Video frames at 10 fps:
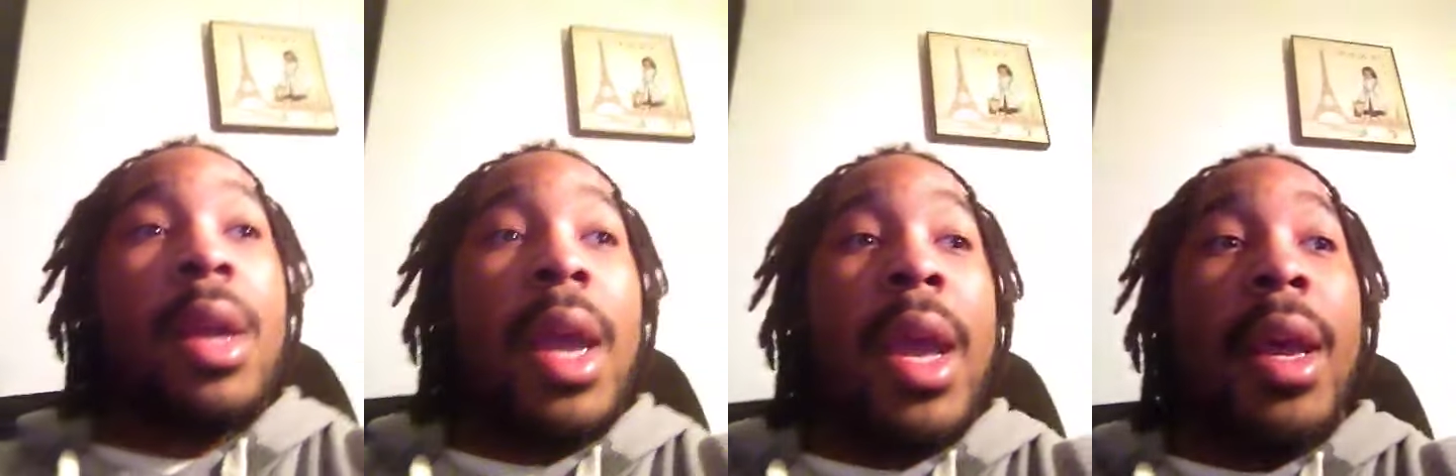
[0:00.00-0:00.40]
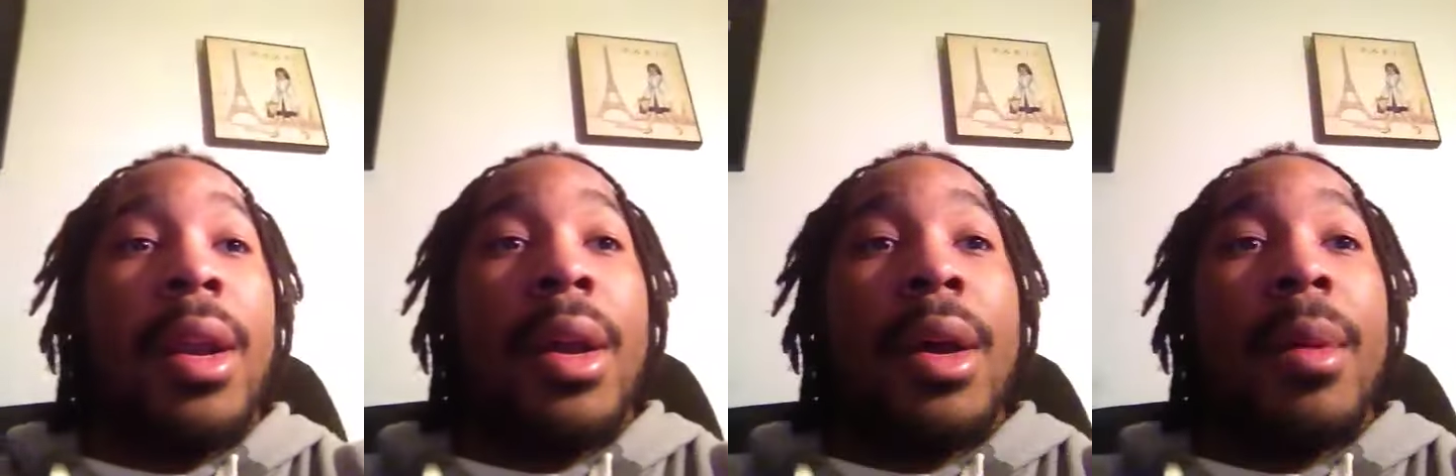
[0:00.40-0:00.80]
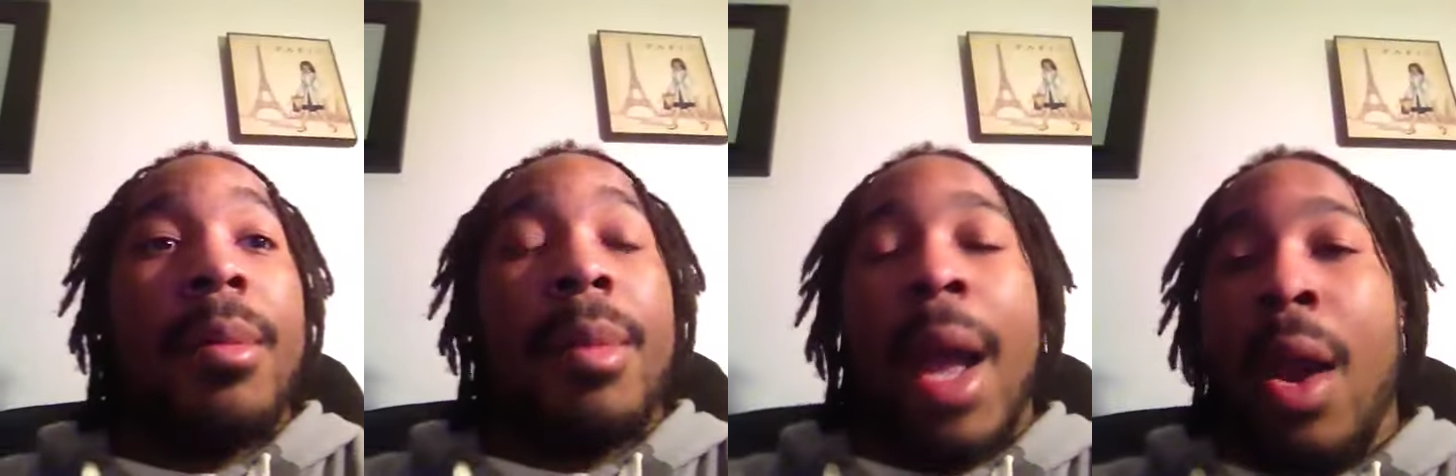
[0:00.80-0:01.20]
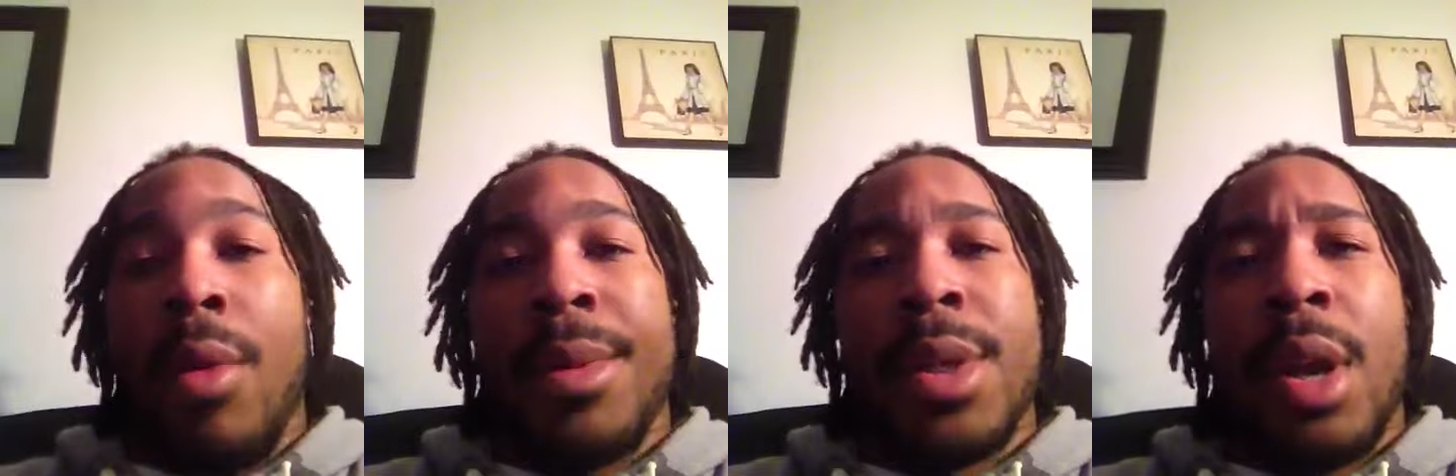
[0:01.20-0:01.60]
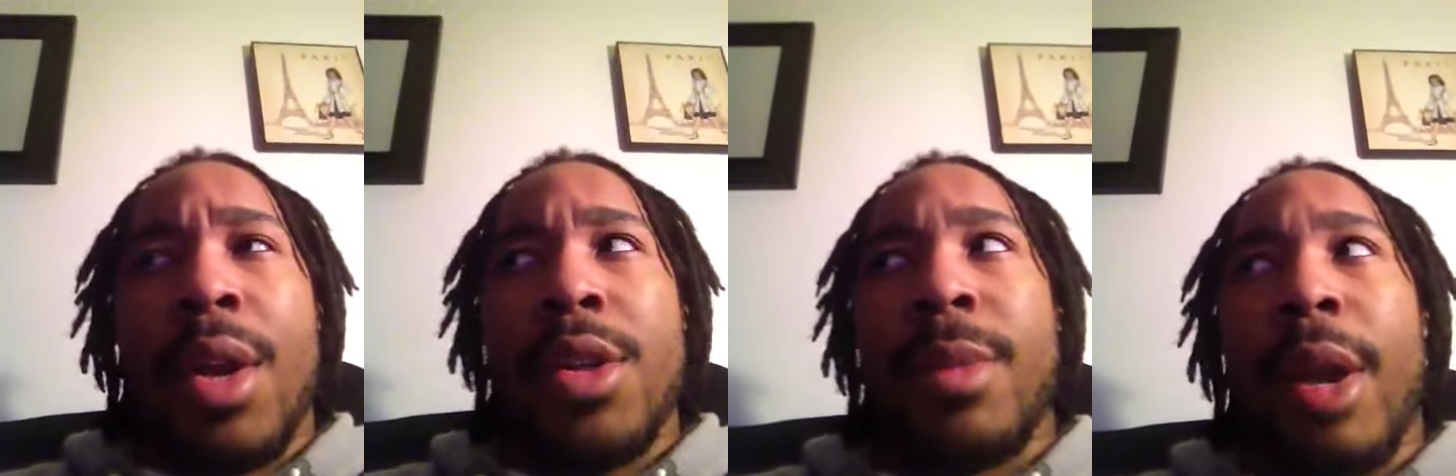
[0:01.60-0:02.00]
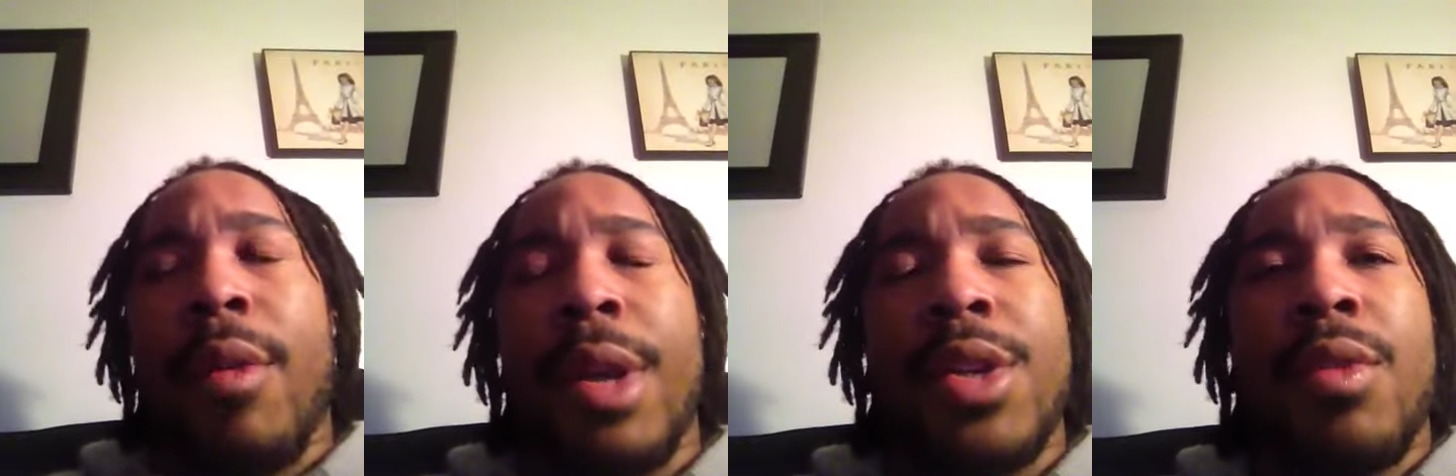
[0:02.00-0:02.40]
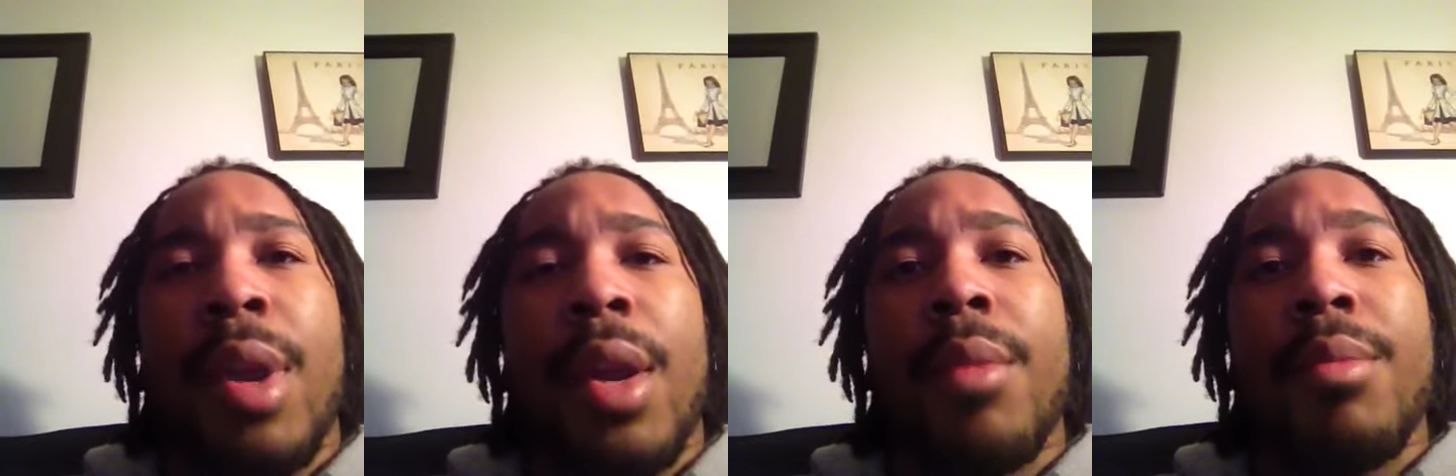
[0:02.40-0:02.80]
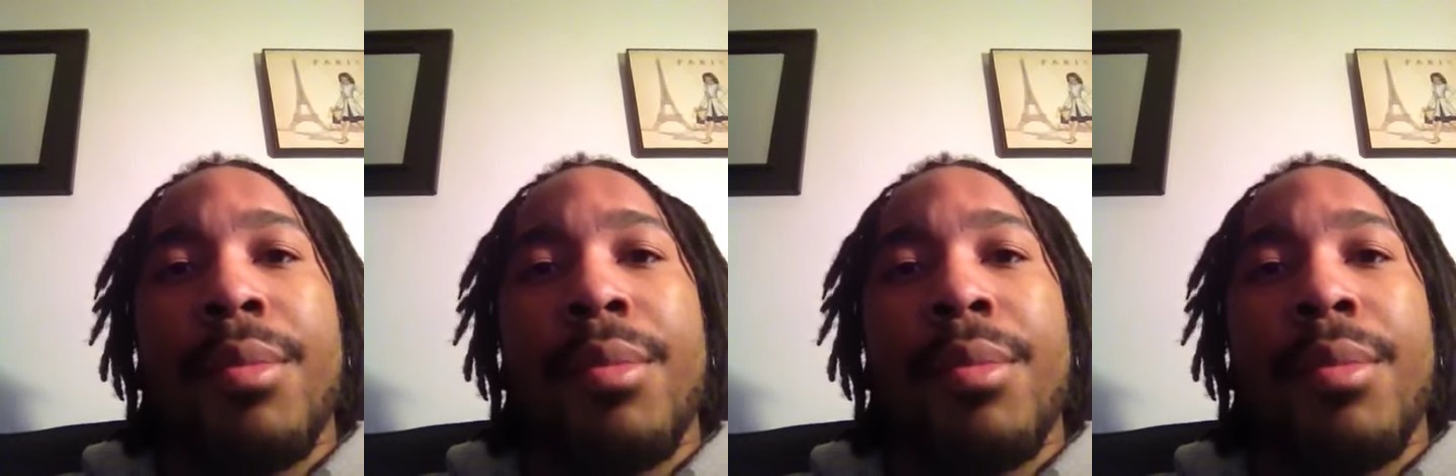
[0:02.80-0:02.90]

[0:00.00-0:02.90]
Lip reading: And I hope to start using my green screen